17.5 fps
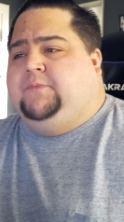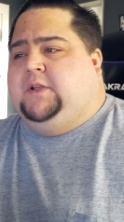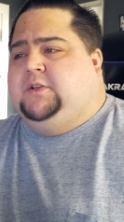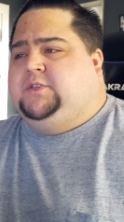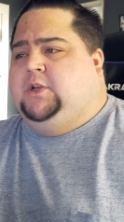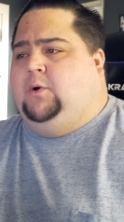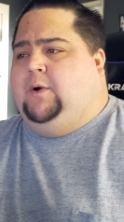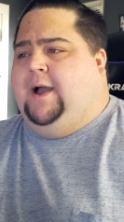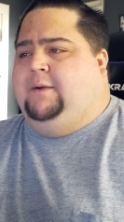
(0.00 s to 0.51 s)

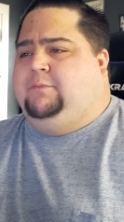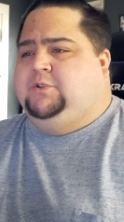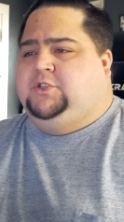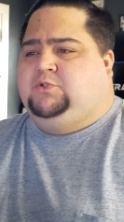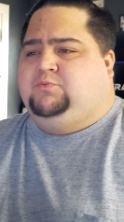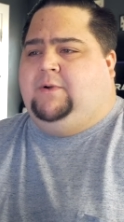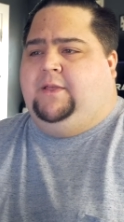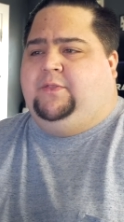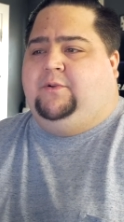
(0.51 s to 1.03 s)
So I would
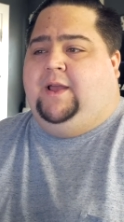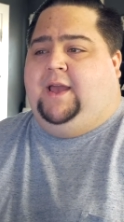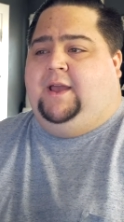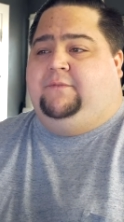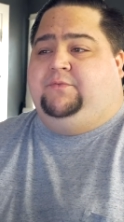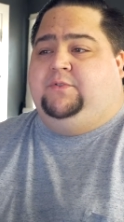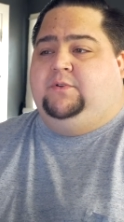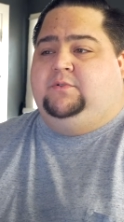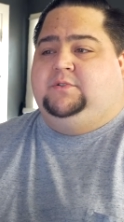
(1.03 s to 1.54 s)
just rather
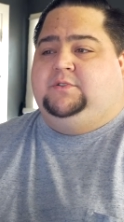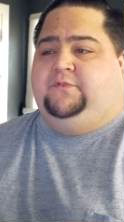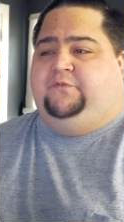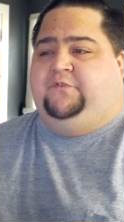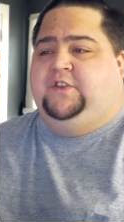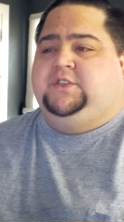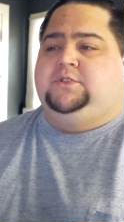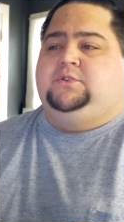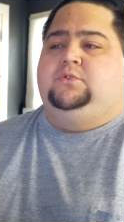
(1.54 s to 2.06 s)
have those
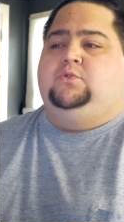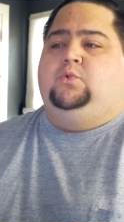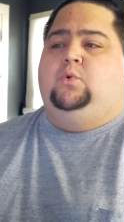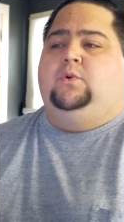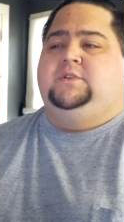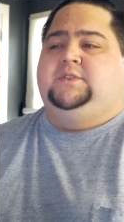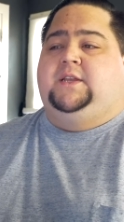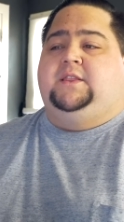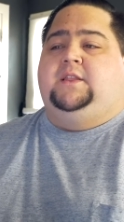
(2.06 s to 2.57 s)
physical
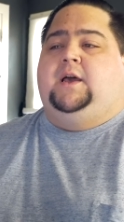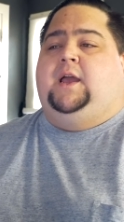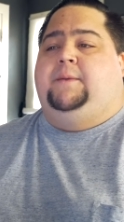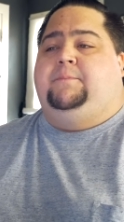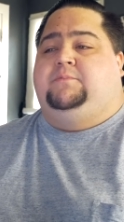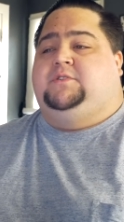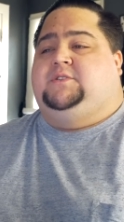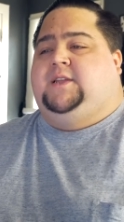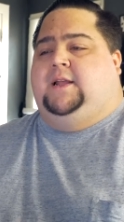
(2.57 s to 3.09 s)
cores and
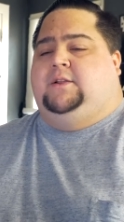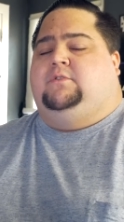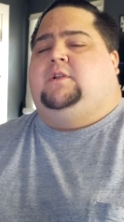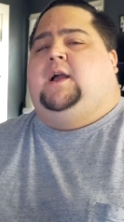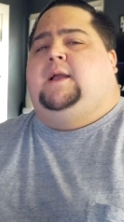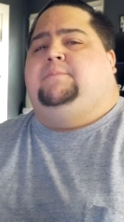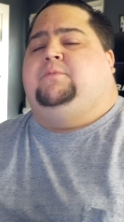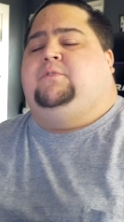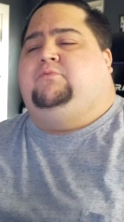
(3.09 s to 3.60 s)
the standard
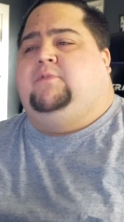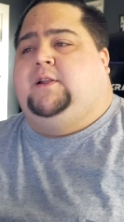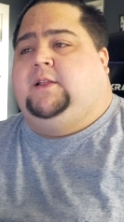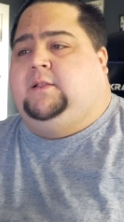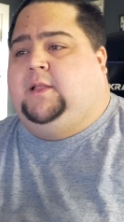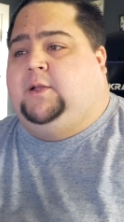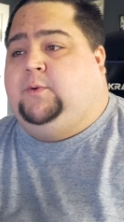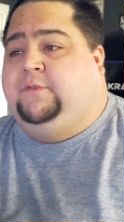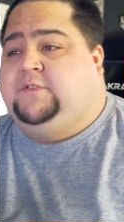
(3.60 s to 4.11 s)
hyper
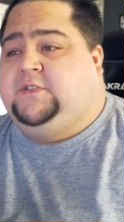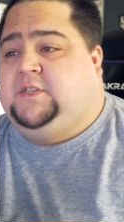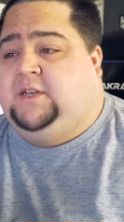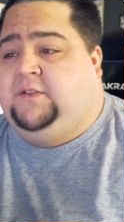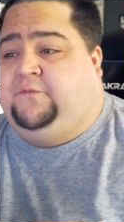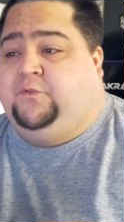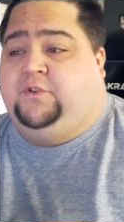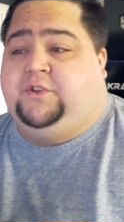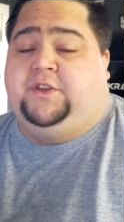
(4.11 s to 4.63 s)
threading like we've
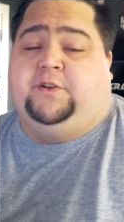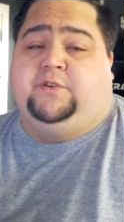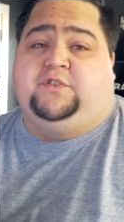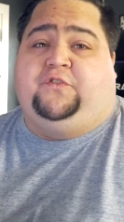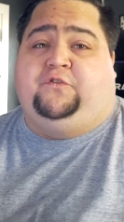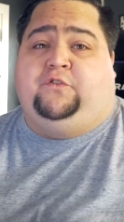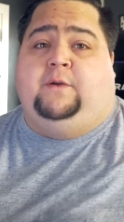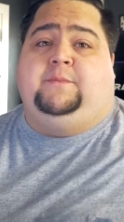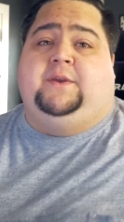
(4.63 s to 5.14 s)
seen for years
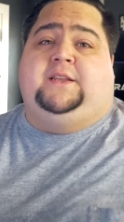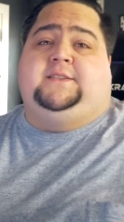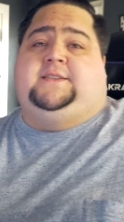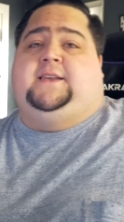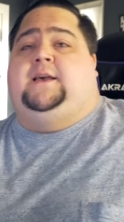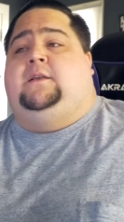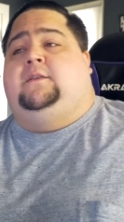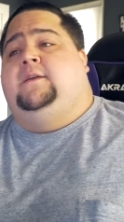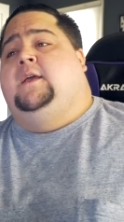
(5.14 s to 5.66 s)
from
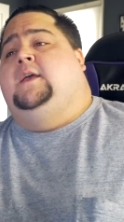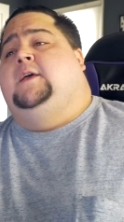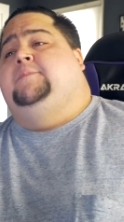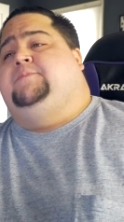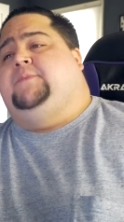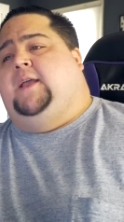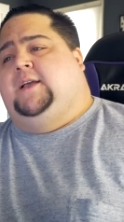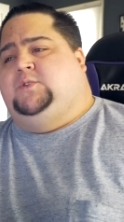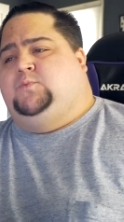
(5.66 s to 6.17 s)
Intel
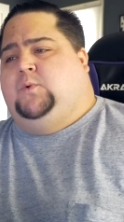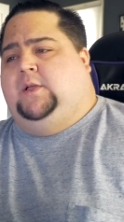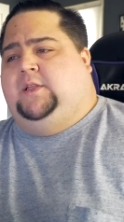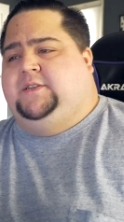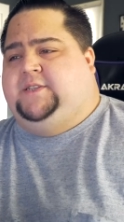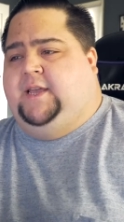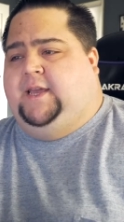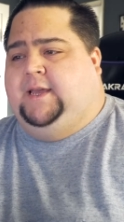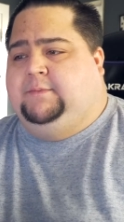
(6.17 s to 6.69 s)
as well
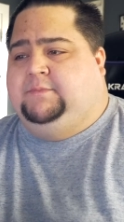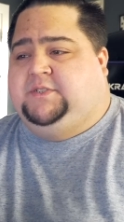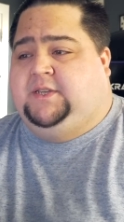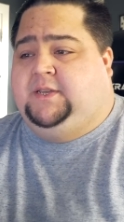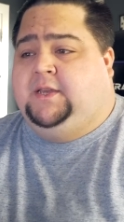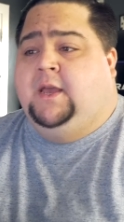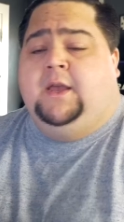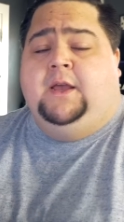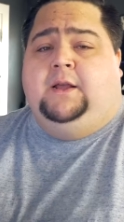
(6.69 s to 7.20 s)
as
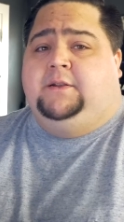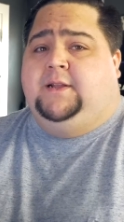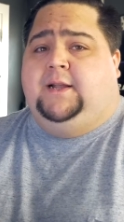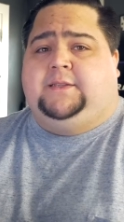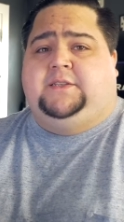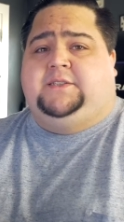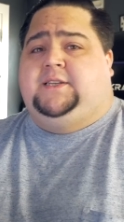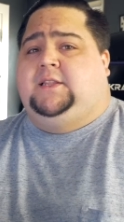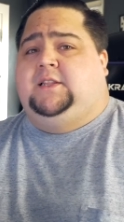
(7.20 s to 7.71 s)
AMD. Not
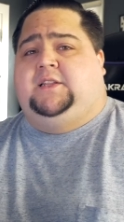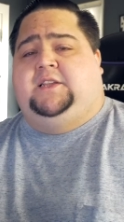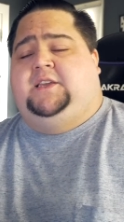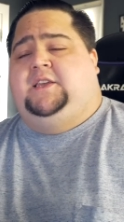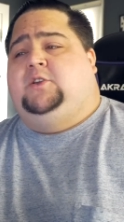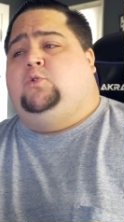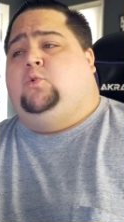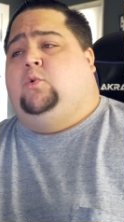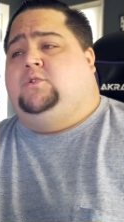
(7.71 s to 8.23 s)
to say that the
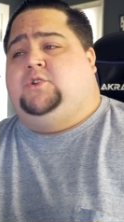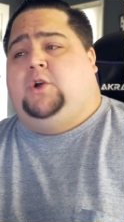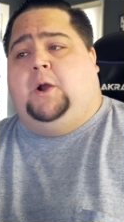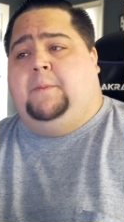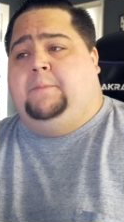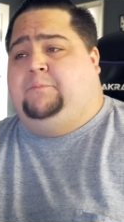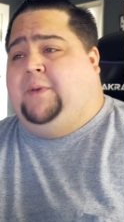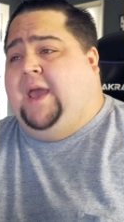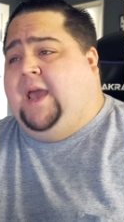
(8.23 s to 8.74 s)
E cores
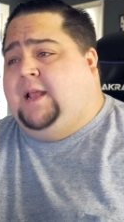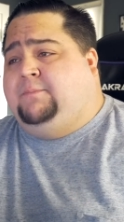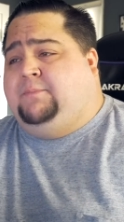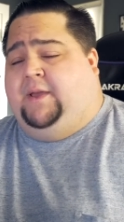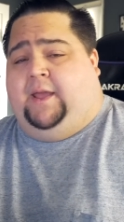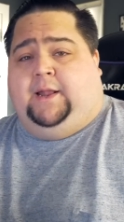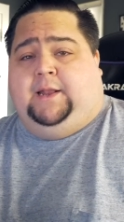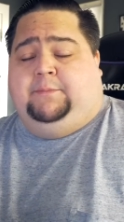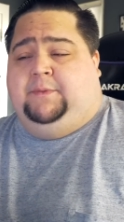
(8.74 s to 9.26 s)
are bad
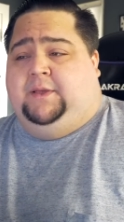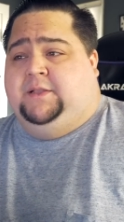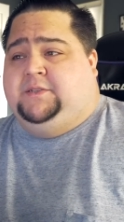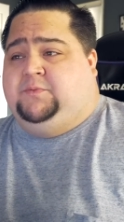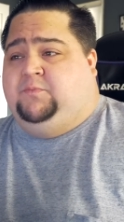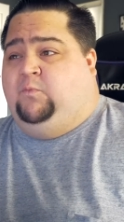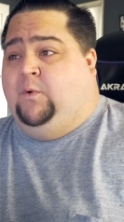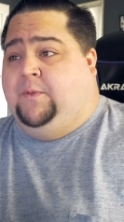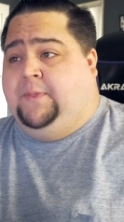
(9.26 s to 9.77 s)
by any means.
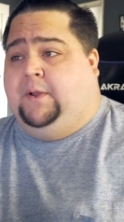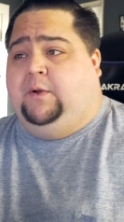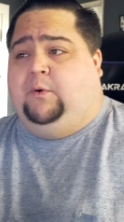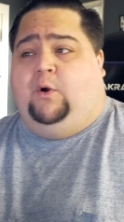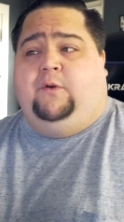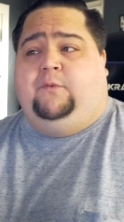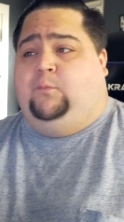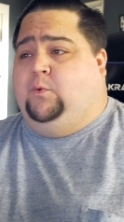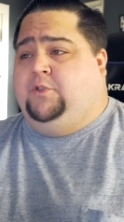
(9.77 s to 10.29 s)
When they
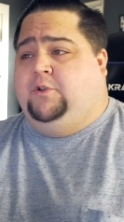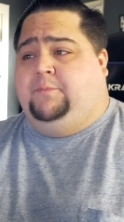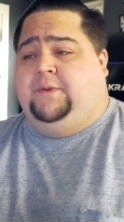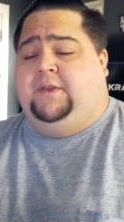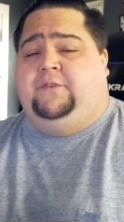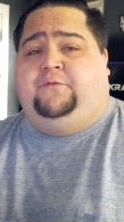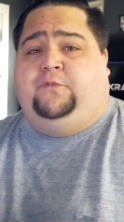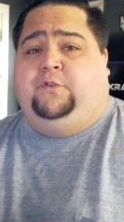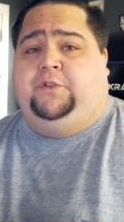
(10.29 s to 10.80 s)
are when they're
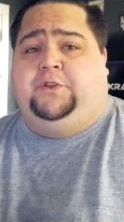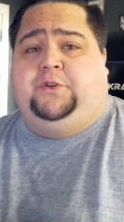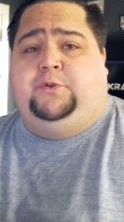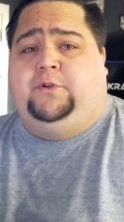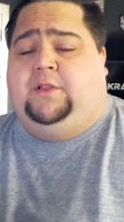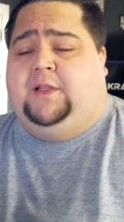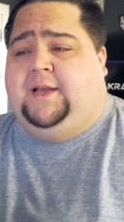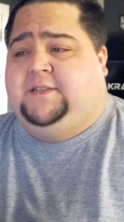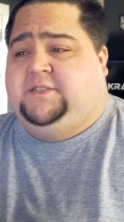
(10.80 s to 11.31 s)
being fully
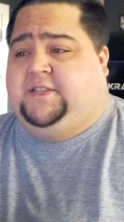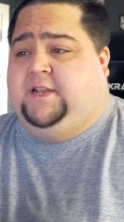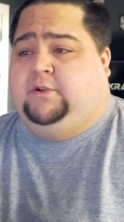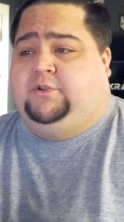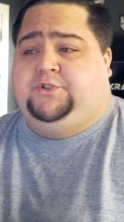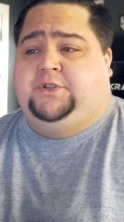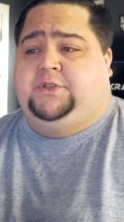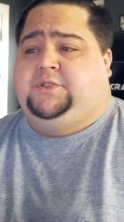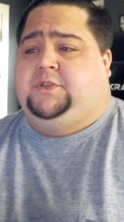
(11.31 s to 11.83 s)
utilized, they are
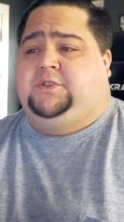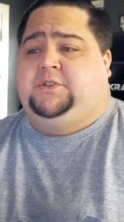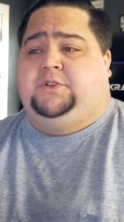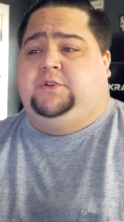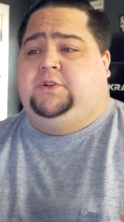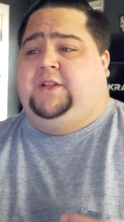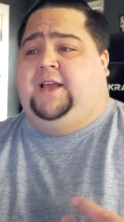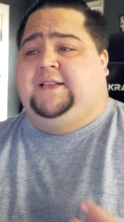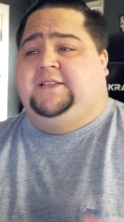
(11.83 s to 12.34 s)
just as
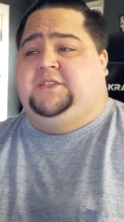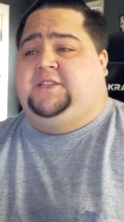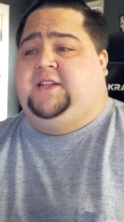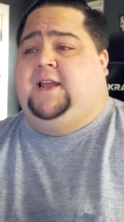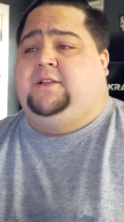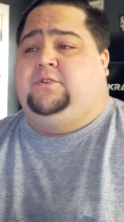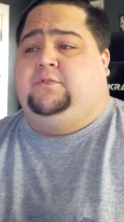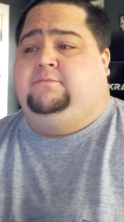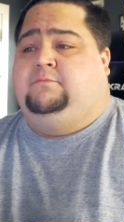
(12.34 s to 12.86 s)
good as
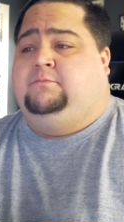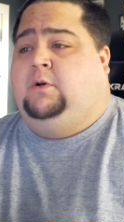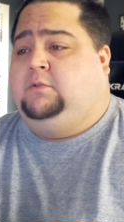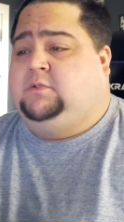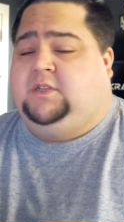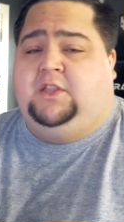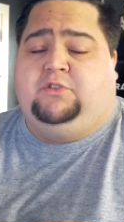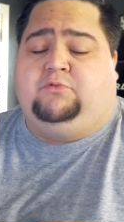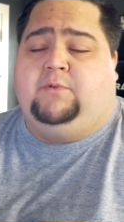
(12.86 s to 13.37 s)
standard
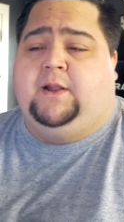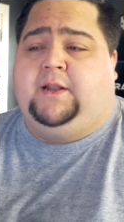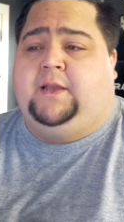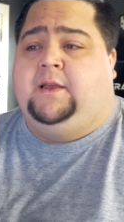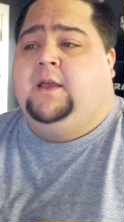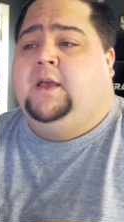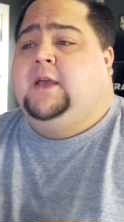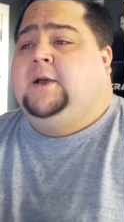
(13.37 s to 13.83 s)
multi-threading